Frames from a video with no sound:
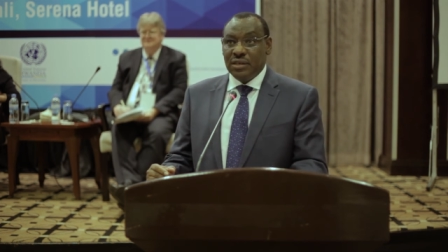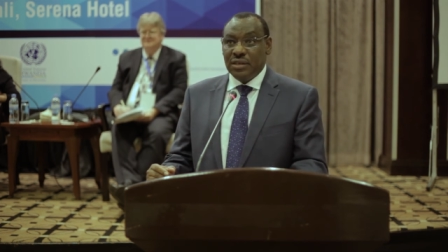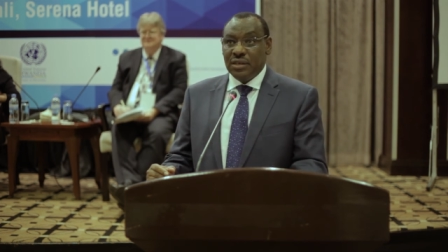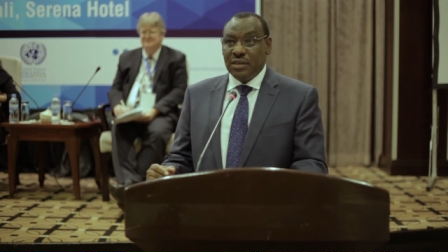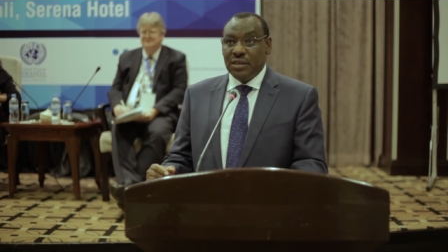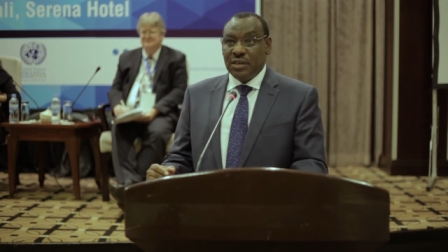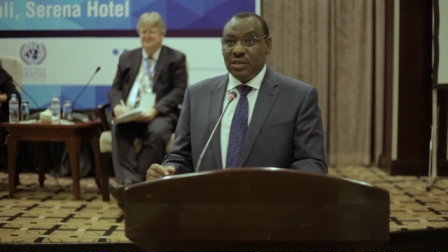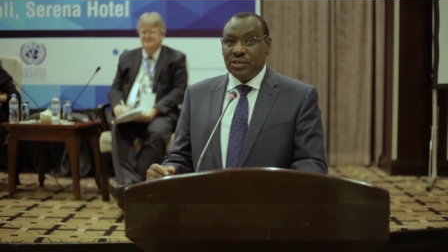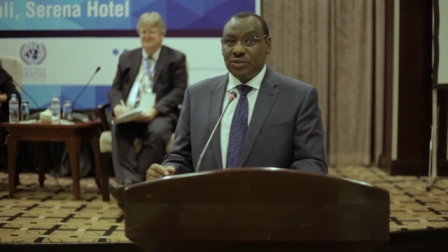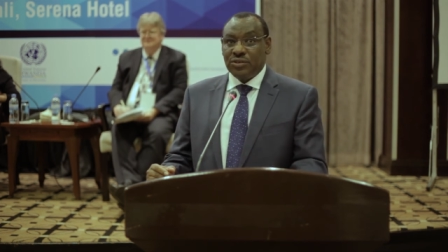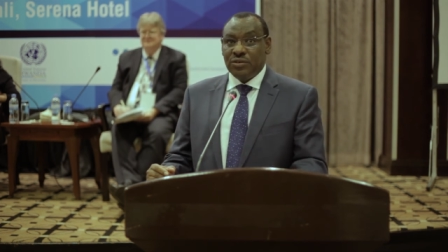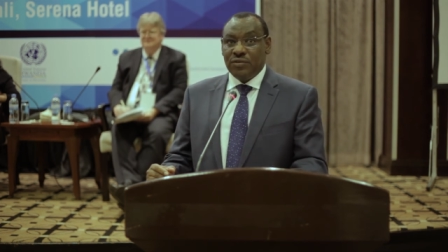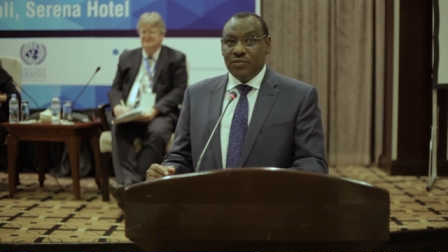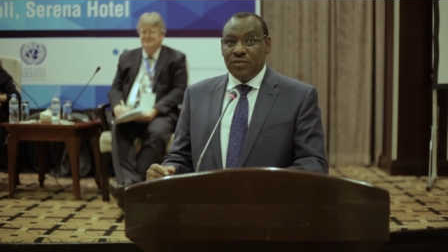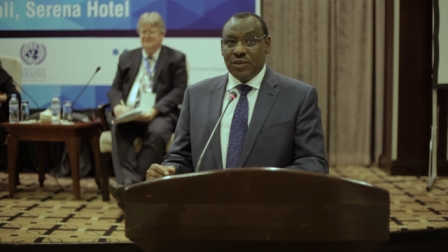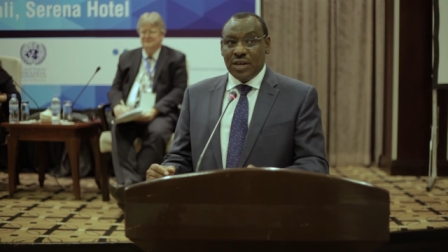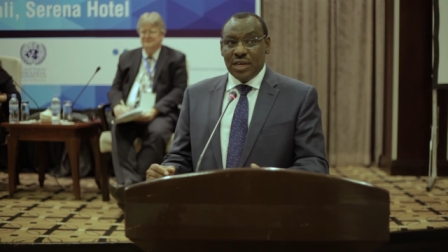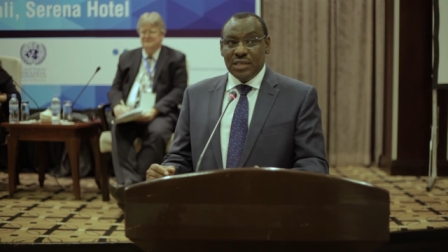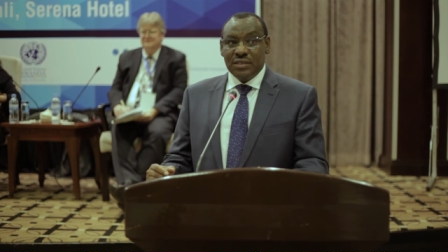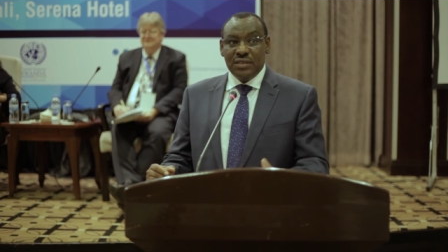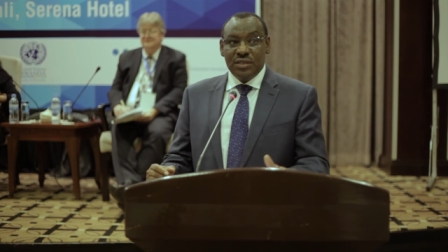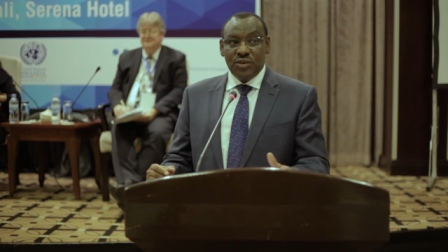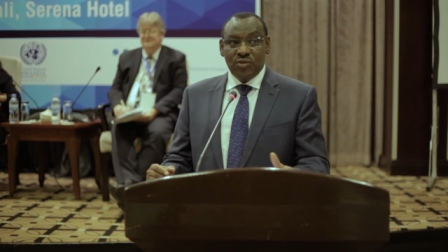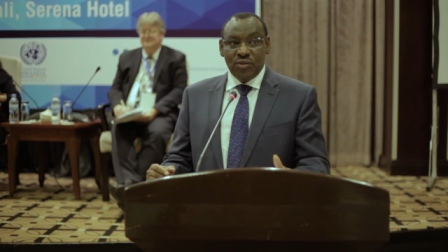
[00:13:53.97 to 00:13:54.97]
So for us
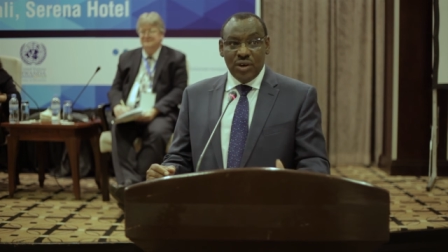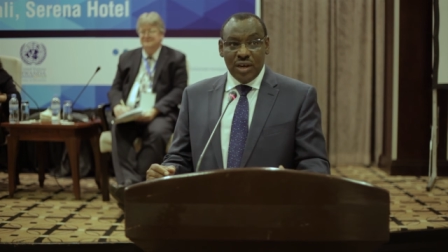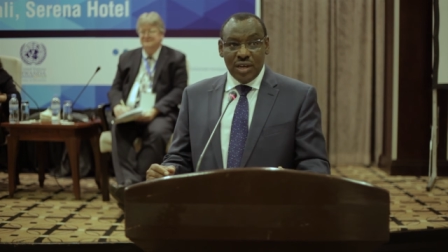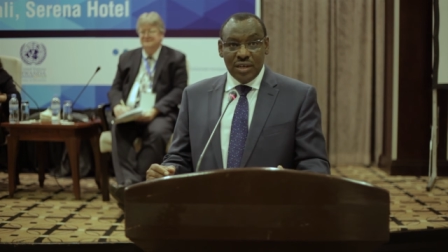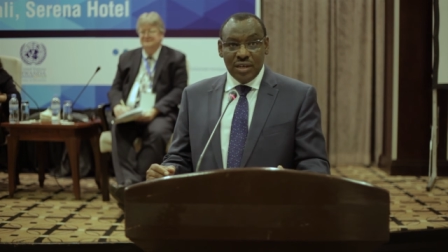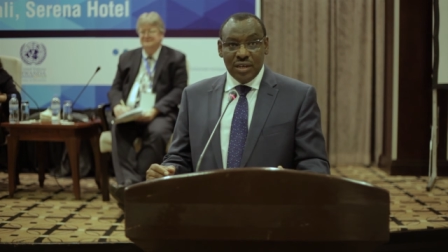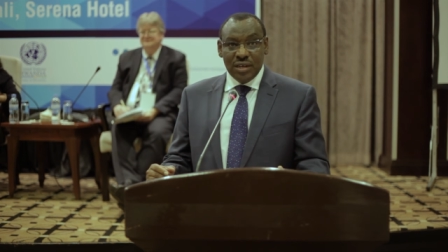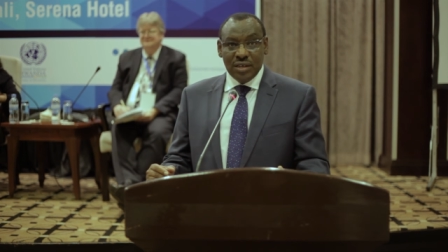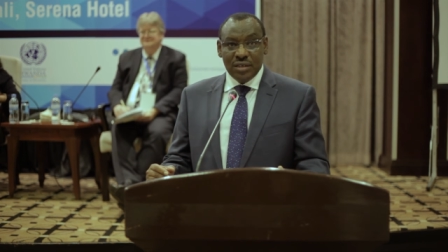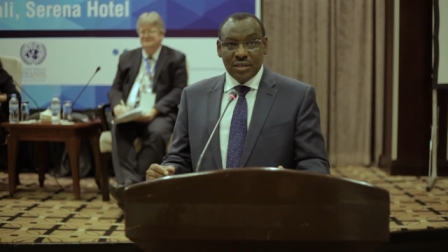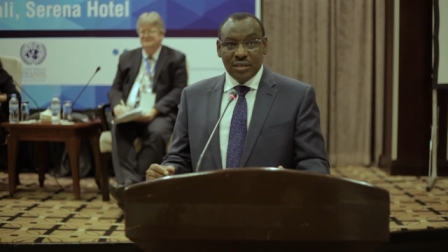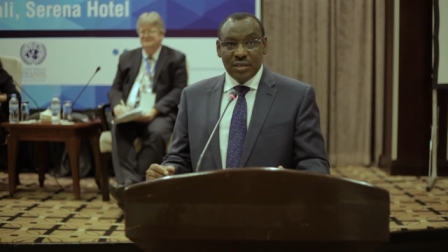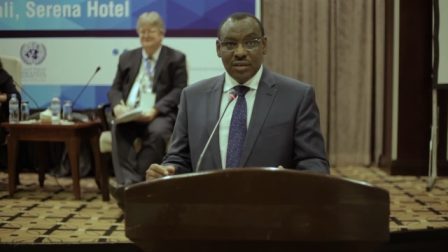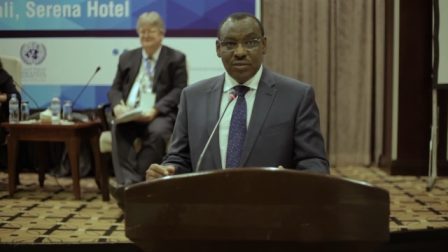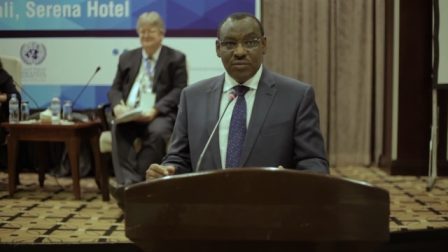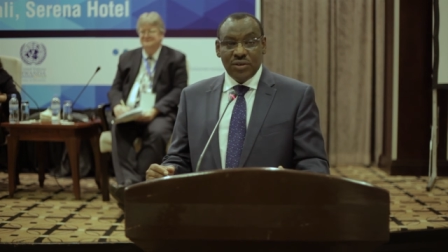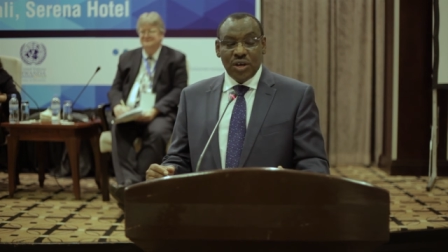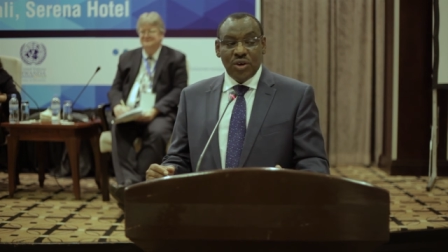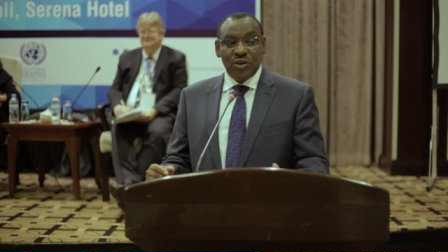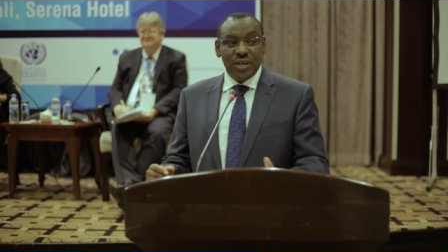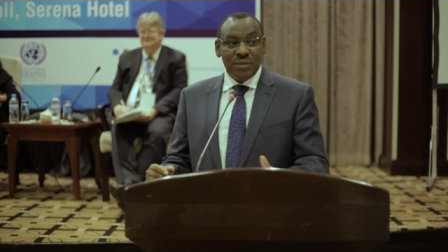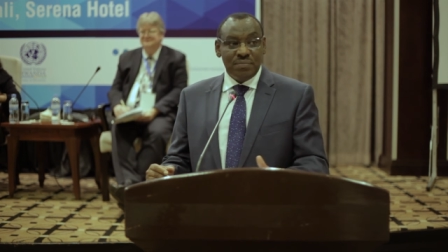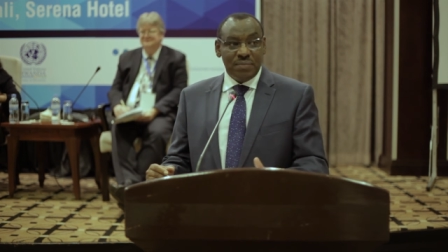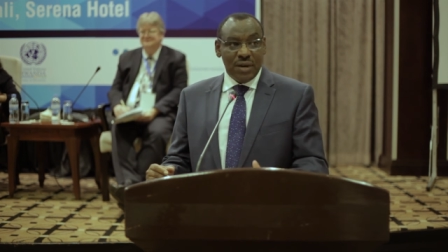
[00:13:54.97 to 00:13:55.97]
in Rwanda, we are
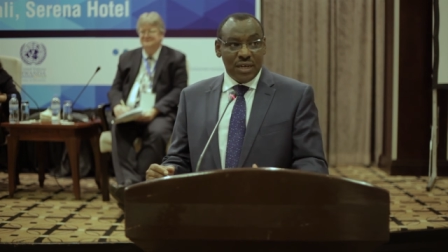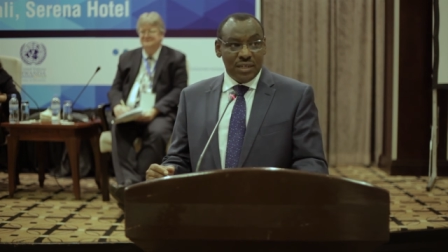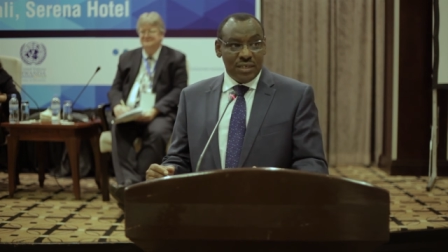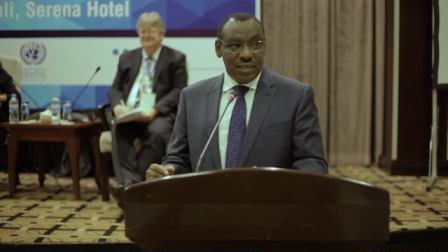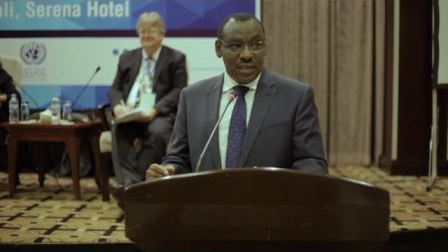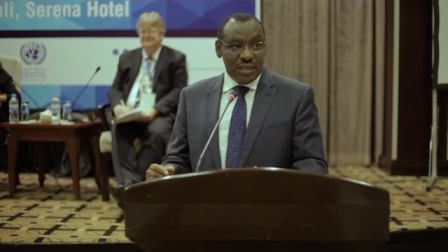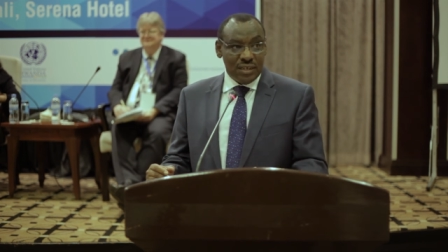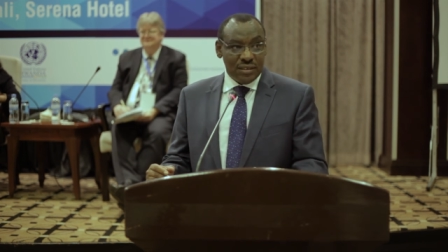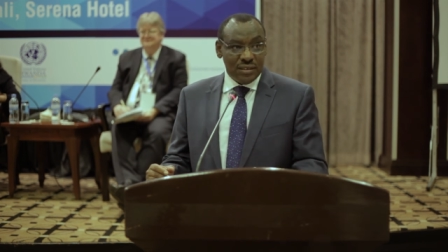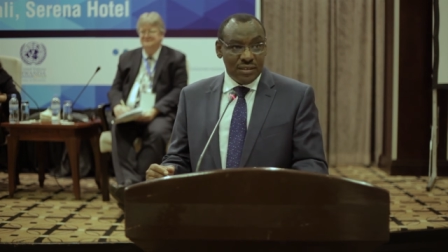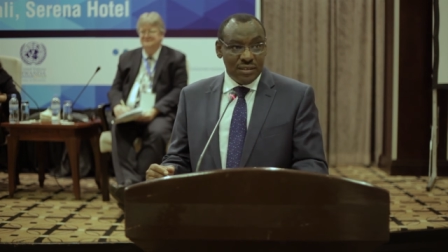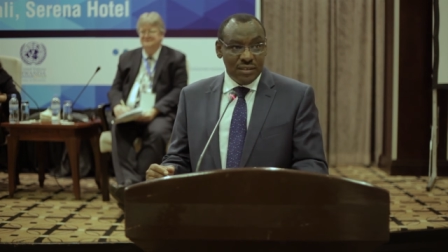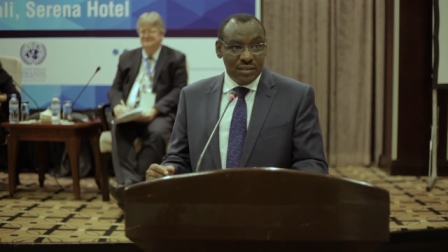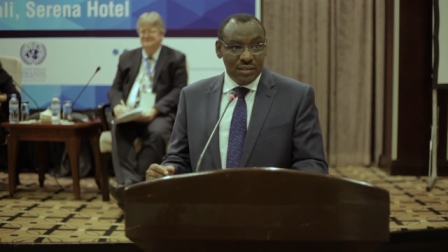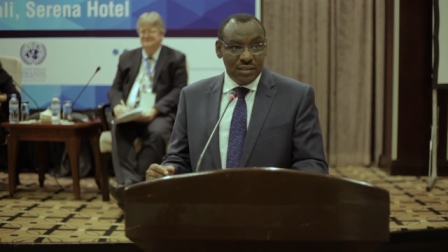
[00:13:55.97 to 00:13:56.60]
already partners.